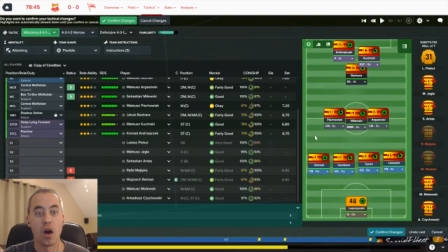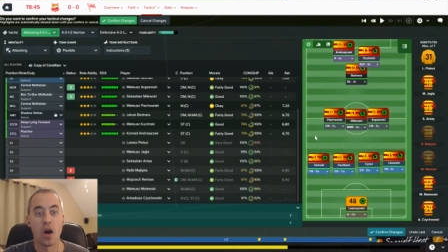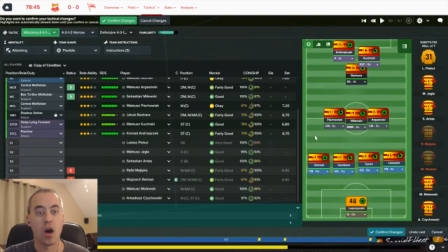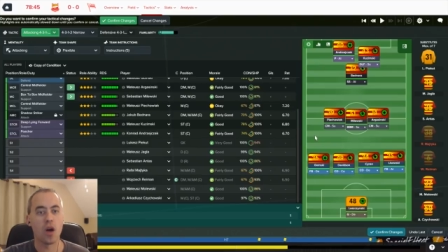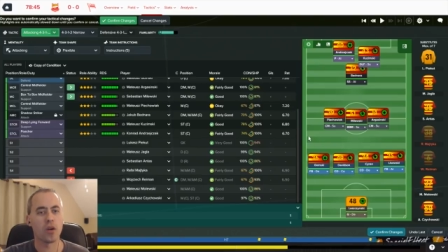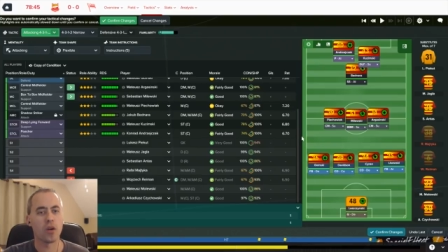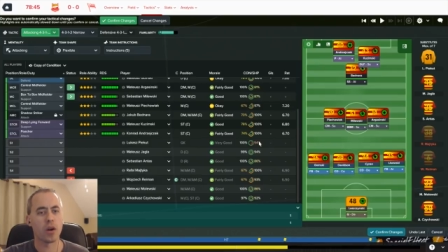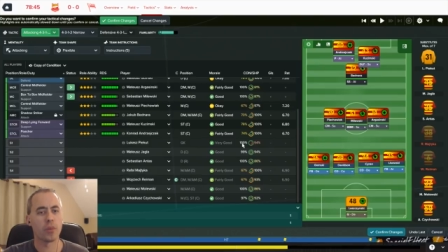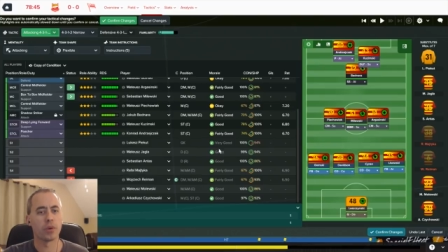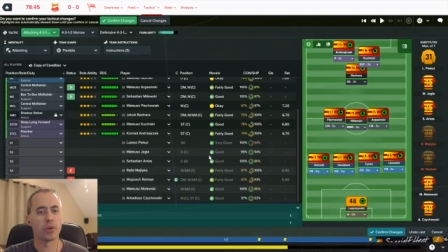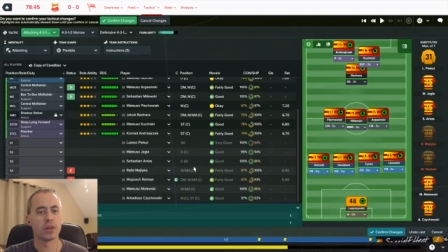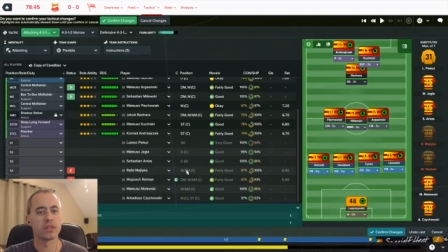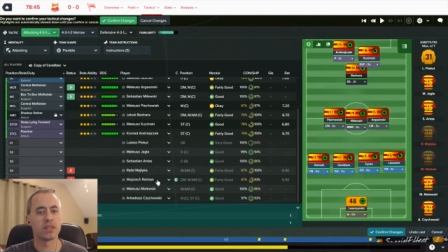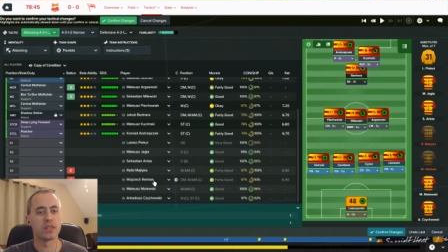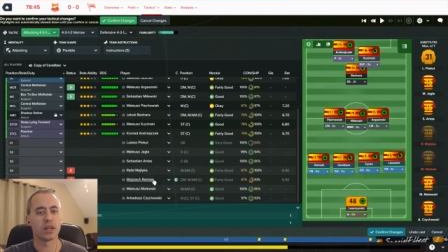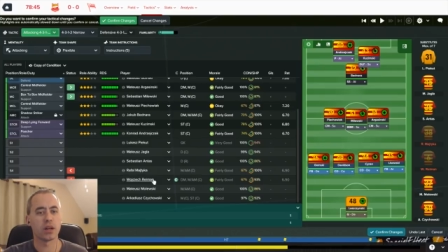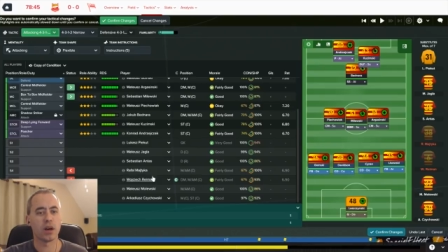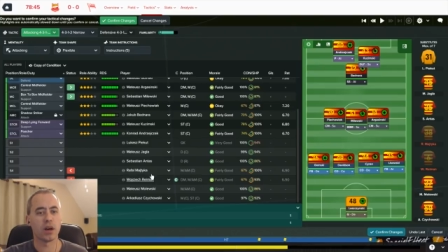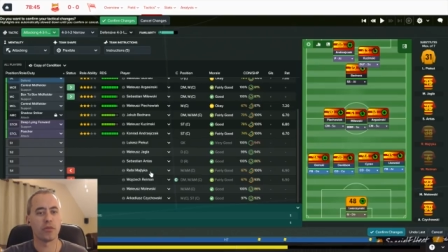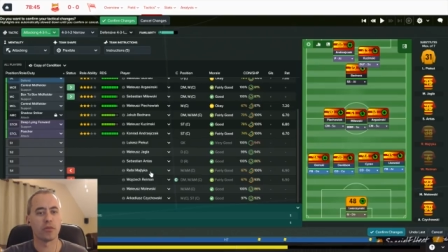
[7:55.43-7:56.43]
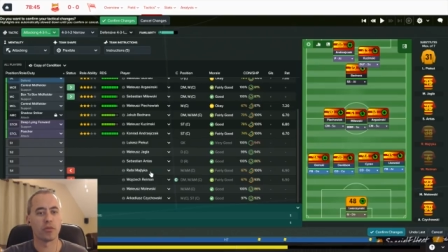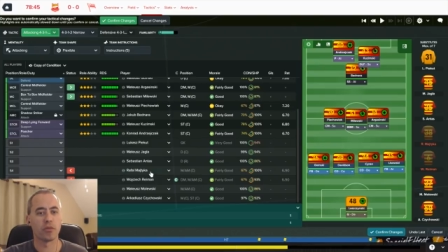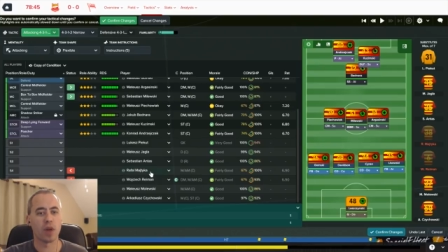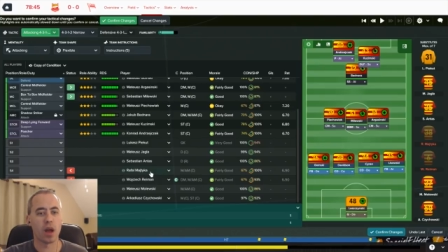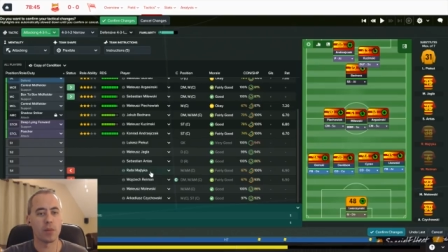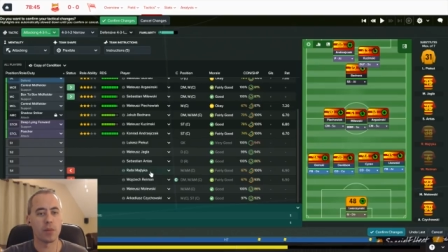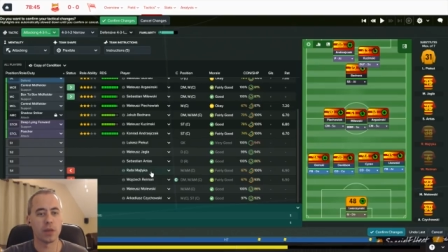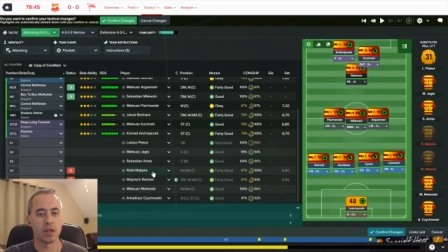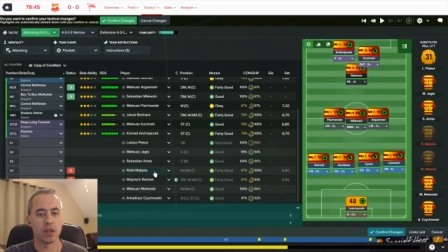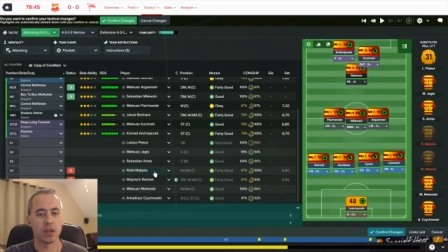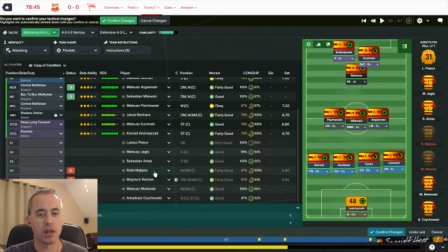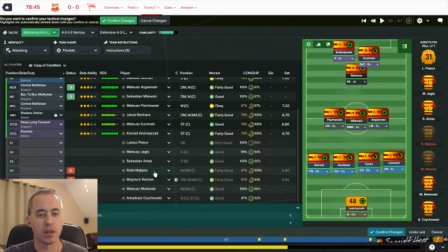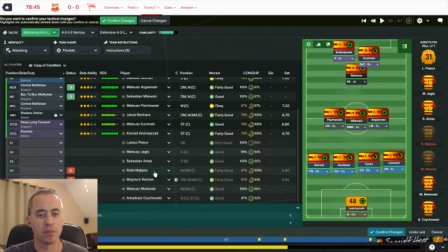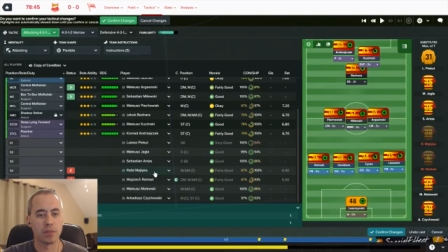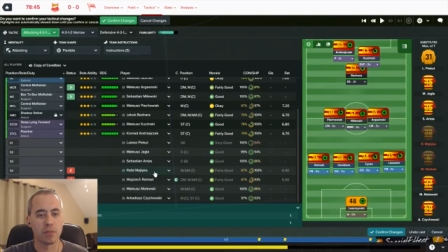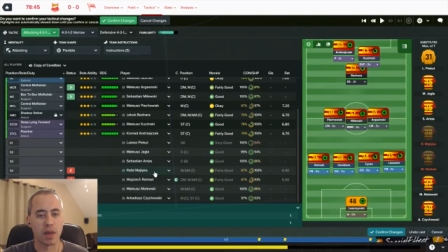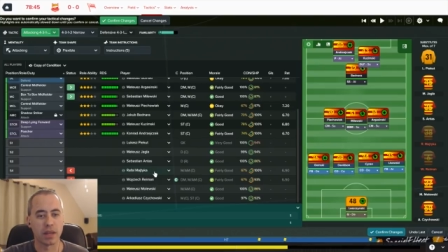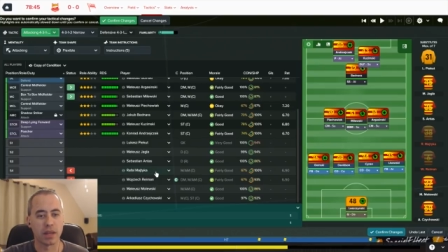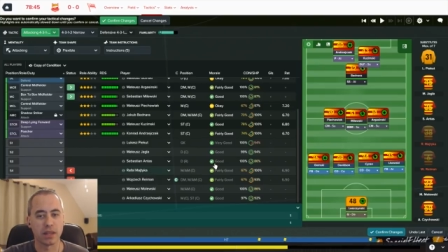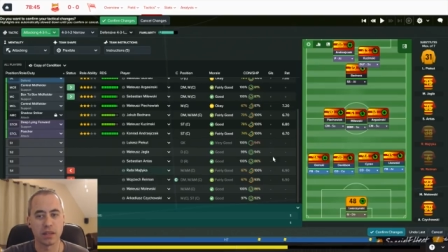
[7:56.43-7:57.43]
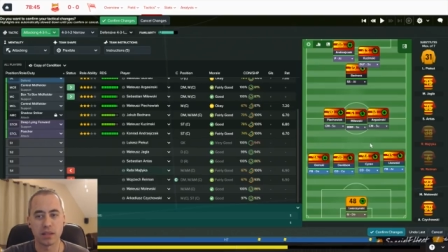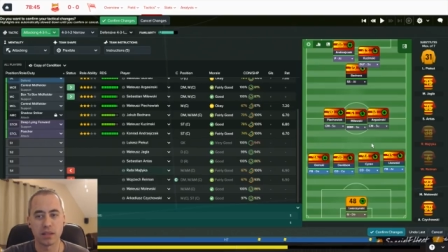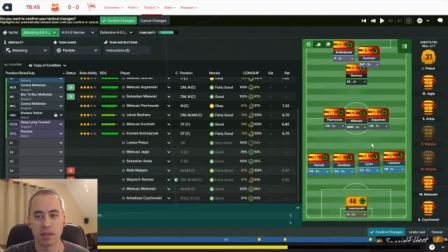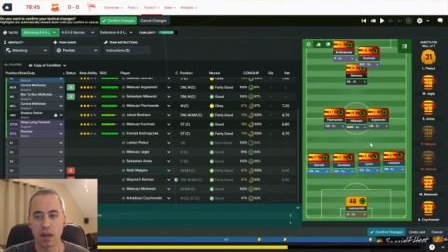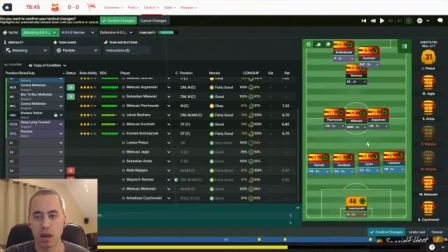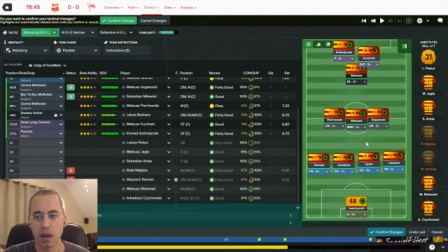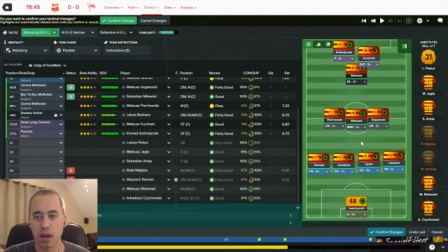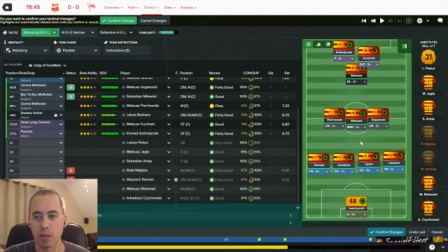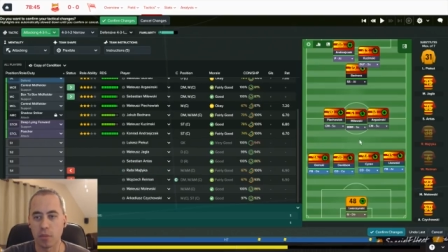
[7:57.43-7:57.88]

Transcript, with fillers: All right, we're going to take off Ryman and Majitka